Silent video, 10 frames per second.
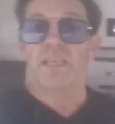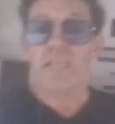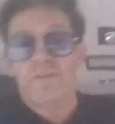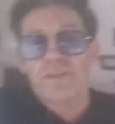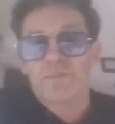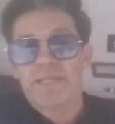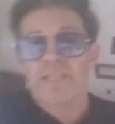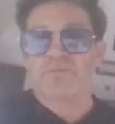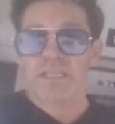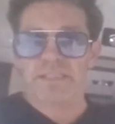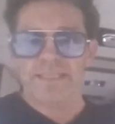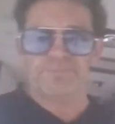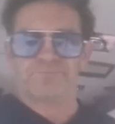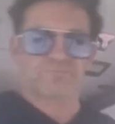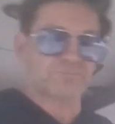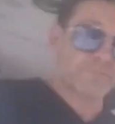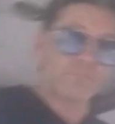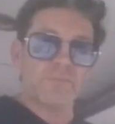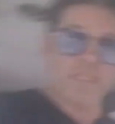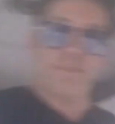If it's been interesting,
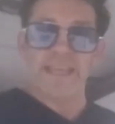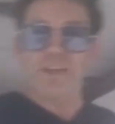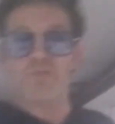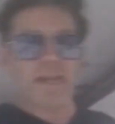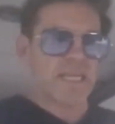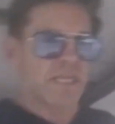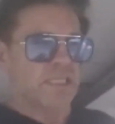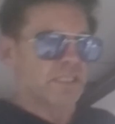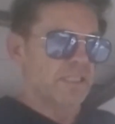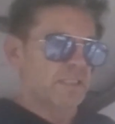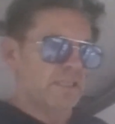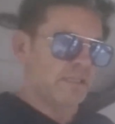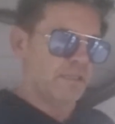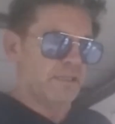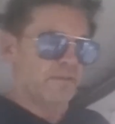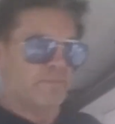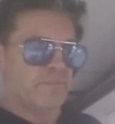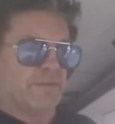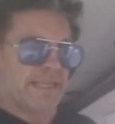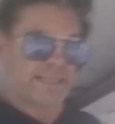then great,
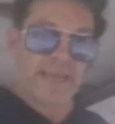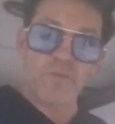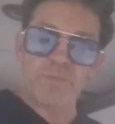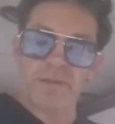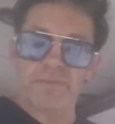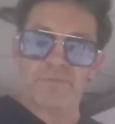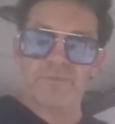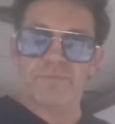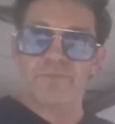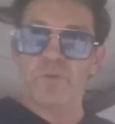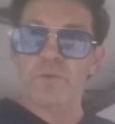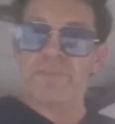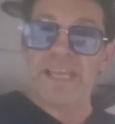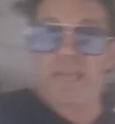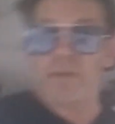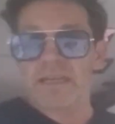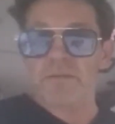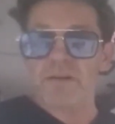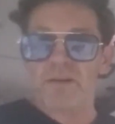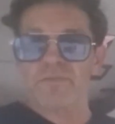and a help if you're thinking about an
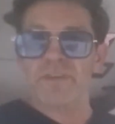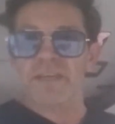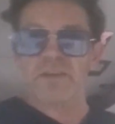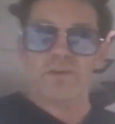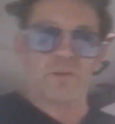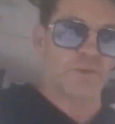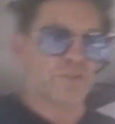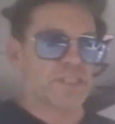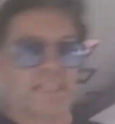American vehicle or you're just